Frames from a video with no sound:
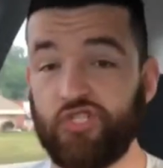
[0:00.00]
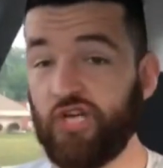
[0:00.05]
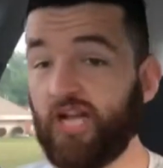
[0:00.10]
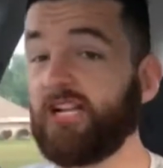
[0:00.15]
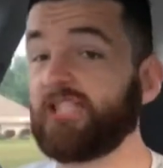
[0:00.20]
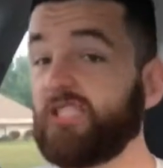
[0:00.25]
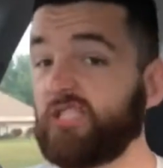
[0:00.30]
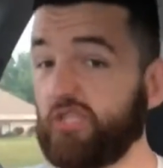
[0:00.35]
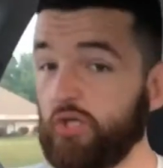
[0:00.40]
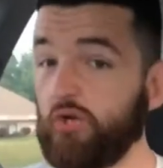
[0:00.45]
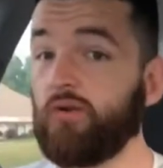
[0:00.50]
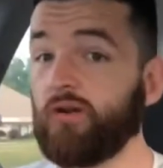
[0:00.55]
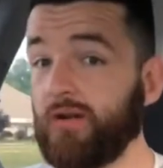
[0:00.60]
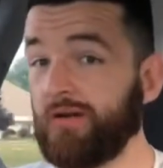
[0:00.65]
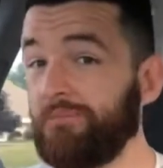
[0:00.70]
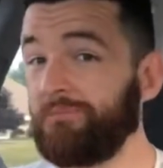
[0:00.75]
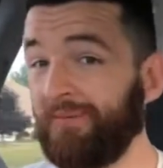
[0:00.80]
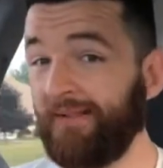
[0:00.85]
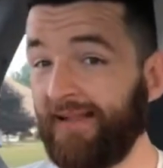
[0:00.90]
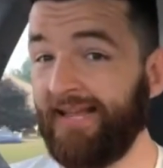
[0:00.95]
just to
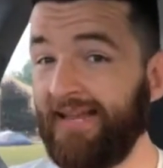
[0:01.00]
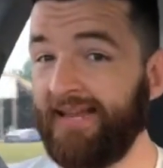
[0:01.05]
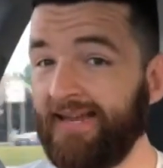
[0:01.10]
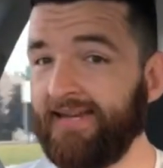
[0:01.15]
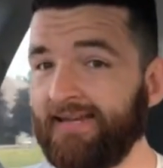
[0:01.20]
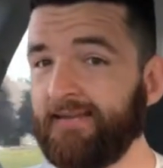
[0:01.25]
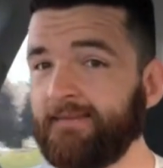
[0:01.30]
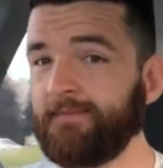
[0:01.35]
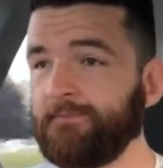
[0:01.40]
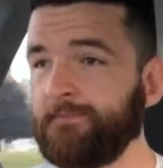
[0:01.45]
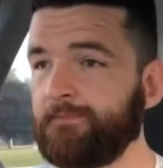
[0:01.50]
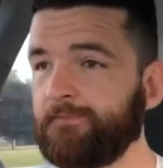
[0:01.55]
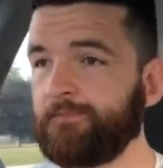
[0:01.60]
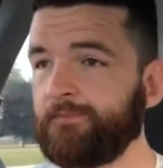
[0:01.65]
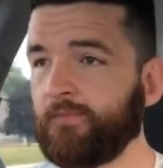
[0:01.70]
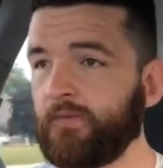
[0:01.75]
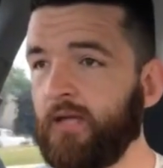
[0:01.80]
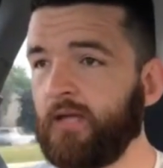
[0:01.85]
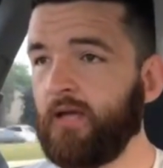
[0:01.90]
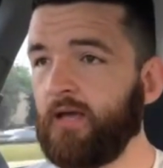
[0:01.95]

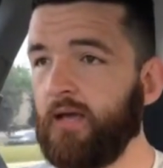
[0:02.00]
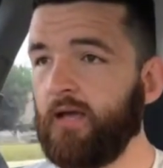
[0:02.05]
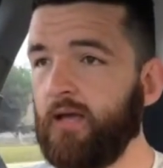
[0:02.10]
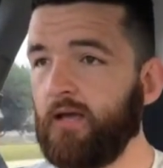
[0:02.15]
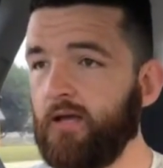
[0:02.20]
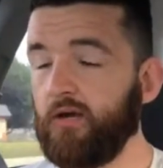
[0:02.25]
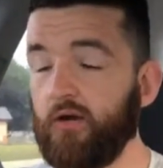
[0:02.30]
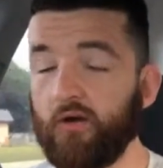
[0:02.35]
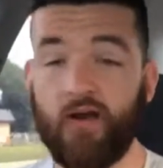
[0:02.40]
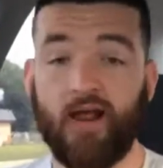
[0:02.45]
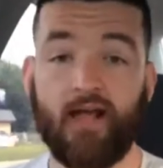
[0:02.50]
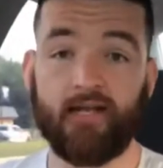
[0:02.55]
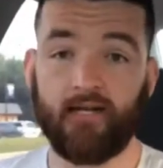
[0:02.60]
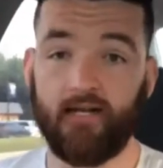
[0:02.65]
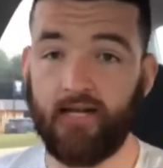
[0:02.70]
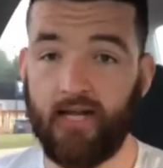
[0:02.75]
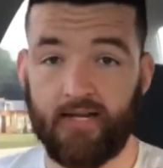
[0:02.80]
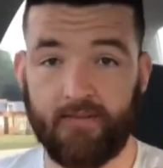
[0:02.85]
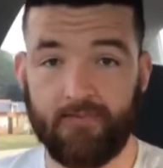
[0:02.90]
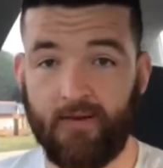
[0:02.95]
complain, you're not going
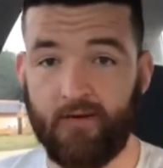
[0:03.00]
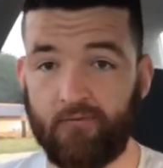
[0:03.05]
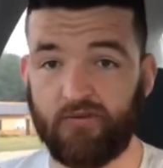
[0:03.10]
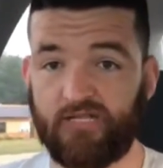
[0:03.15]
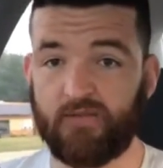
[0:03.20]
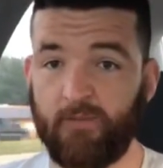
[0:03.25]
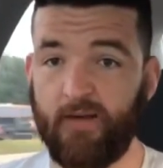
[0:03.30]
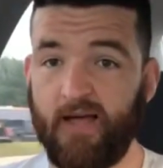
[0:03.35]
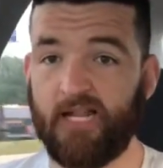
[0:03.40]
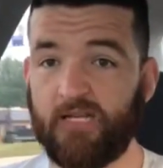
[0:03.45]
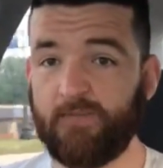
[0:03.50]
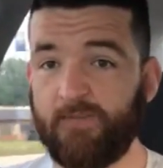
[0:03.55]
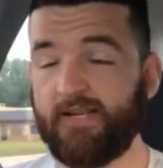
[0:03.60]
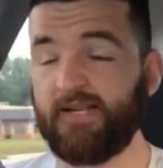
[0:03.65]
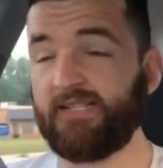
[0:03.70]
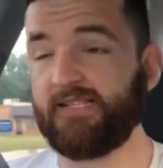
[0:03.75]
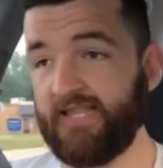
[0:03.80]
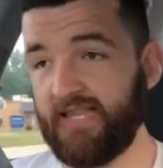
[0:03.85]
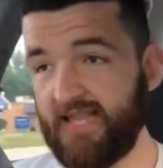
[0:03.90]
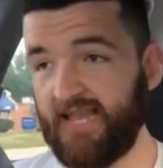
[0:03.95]
to like my response,
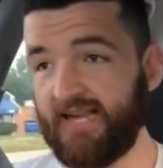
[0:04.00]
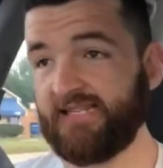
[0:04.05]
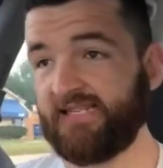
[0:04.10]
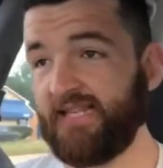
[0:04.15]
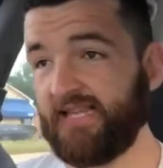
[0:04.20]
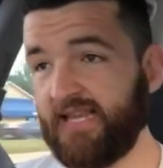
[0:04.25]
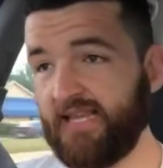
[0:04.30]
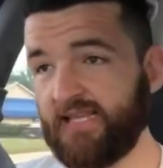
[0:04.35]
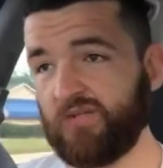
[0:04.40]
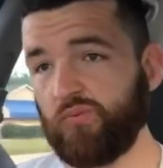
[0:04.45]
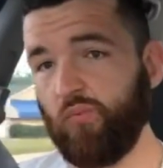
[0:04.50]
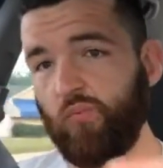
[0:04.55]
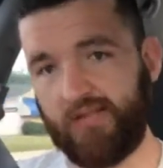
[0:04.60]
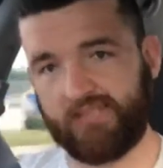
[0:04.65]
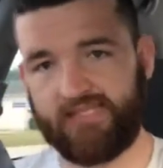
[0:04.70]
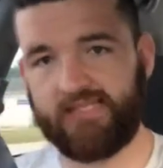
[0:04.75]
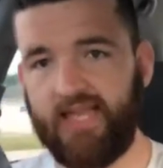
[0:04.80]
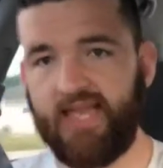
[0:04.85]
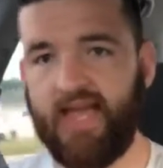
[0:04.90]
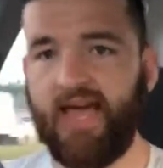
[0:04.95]
because the next thing is,
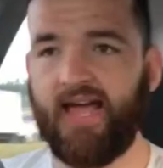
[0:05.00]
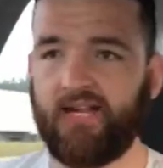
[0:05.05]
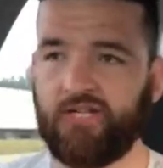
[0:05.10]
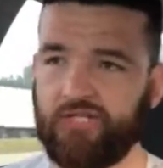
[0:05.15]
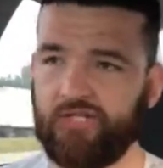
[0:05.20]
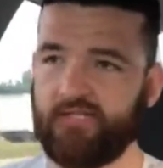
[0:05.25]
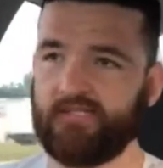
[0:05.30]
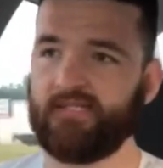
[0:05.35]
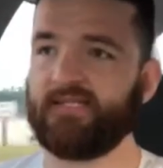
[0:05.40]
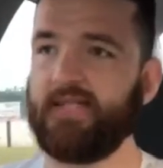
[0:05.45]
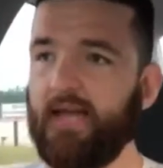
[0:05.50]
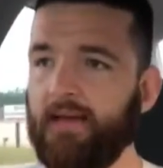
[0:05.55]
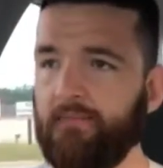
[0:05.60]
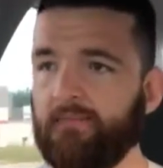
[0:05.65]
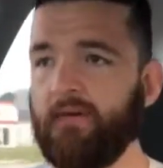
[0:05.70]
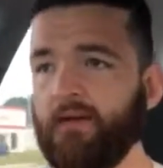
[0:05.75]
what's the action step?